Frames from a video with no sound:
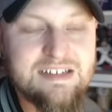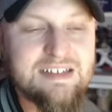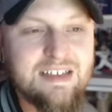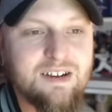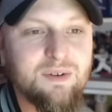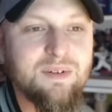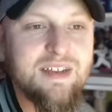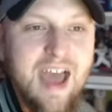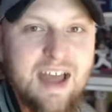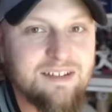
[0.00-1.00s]
you know,
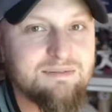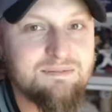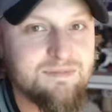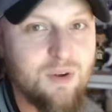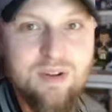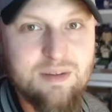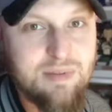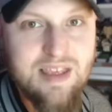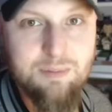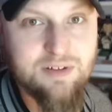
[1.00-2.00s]
not going to
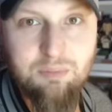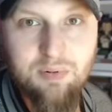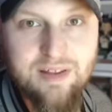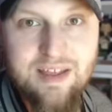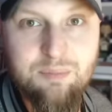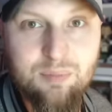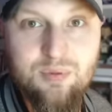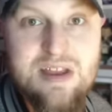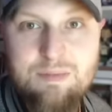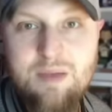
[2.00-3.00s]
be able to play a
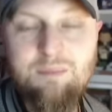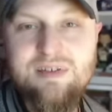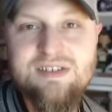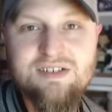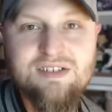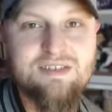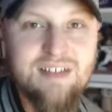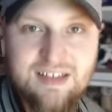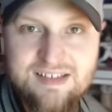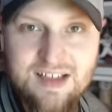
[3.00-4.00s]
premium position
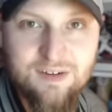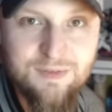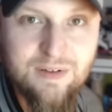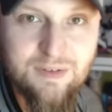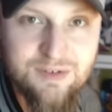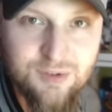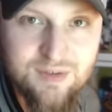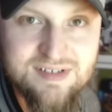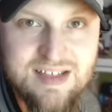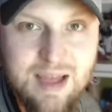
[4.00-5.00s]
like center field or
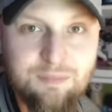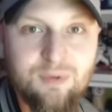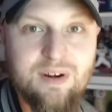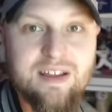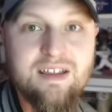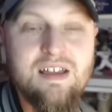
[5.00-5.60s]
shortstop for a